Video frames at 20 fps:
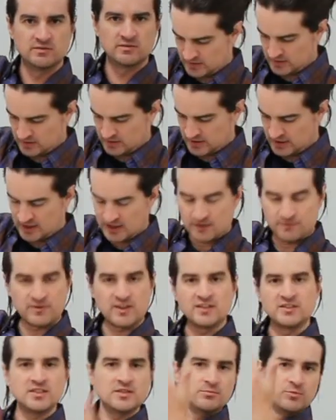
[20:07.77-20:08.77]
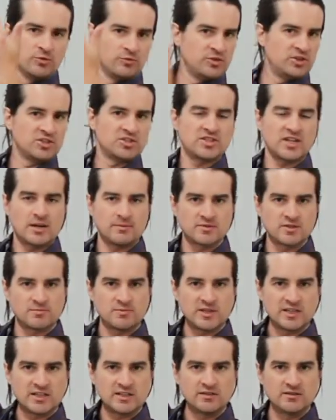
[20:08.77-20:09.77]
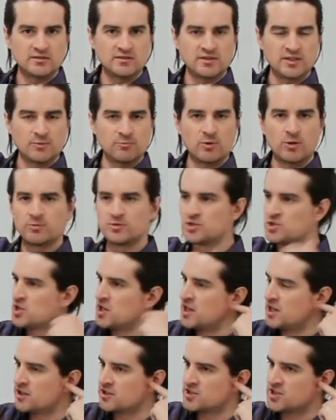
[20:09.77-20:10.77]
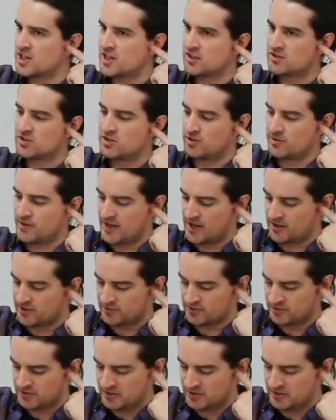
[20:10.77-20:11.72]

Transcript: And if they did move at the same speed, then what would you hear as they hit the ground?